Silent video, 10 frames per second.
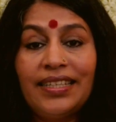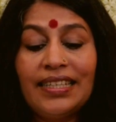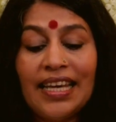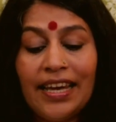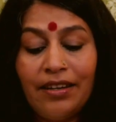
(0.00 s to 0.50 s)
is
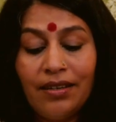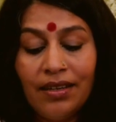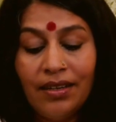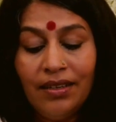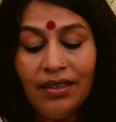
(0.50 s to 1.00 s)
said
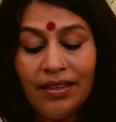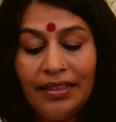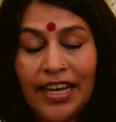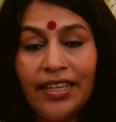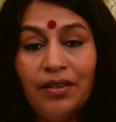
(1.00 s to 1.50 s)

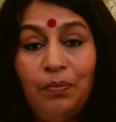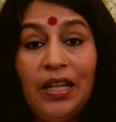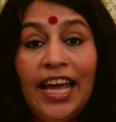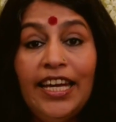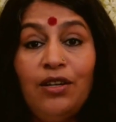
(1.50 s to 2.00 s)
that the
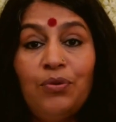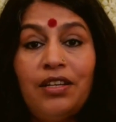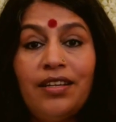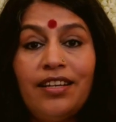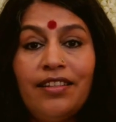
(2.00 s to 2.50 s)
blind
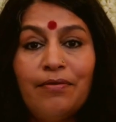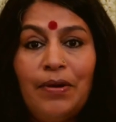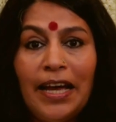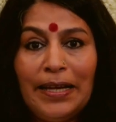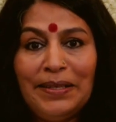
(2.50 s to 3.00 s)
will lead the
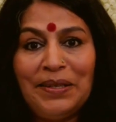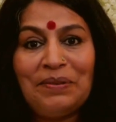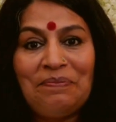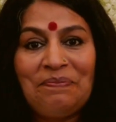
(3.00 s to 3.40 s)
blind